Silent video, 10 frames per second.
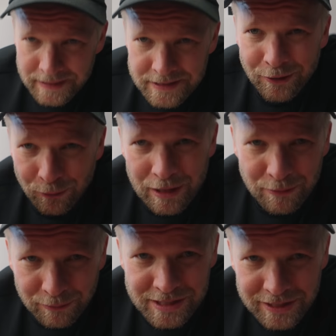is a
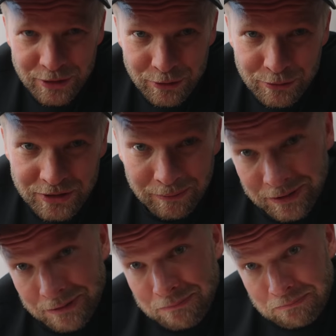great reason to do
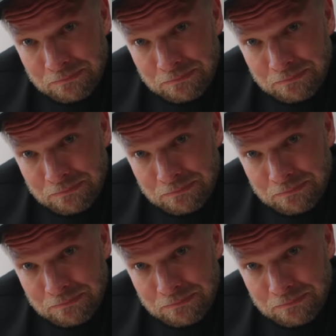something.